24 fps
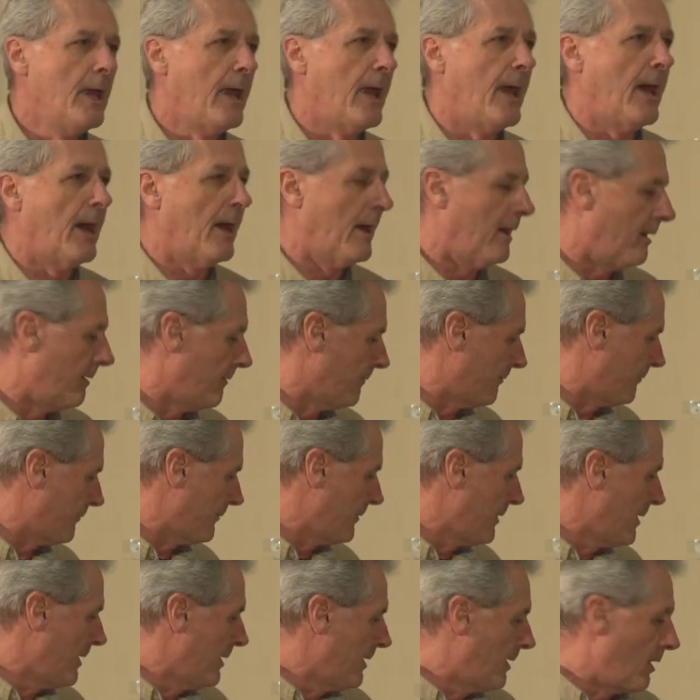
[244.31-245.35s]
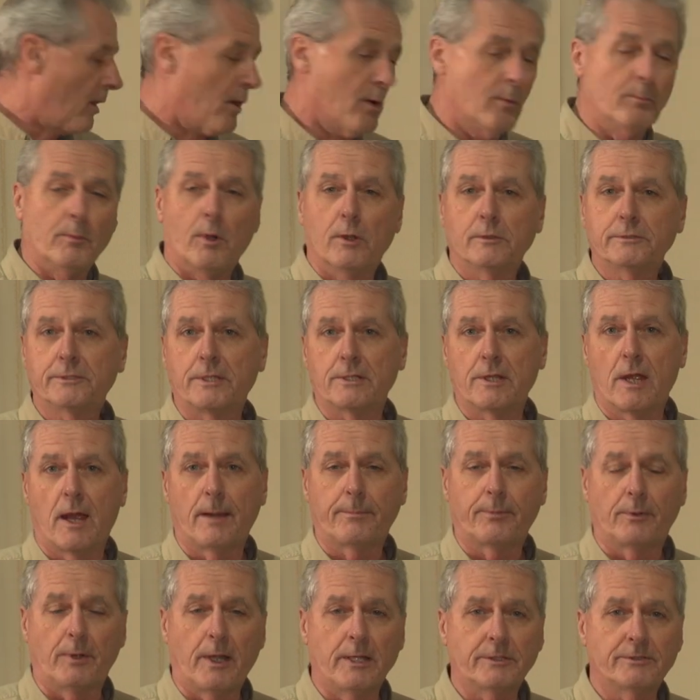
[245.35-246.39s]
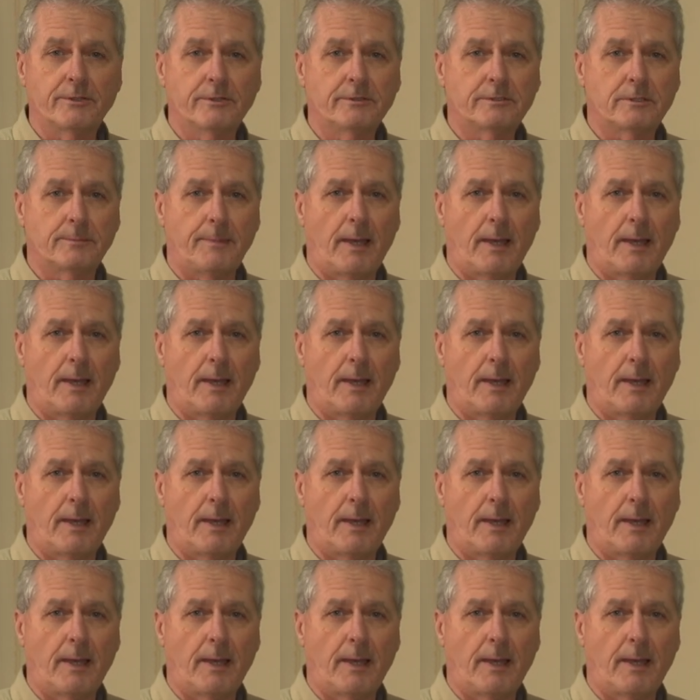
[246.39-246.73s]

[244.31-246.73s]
have home roasting operations.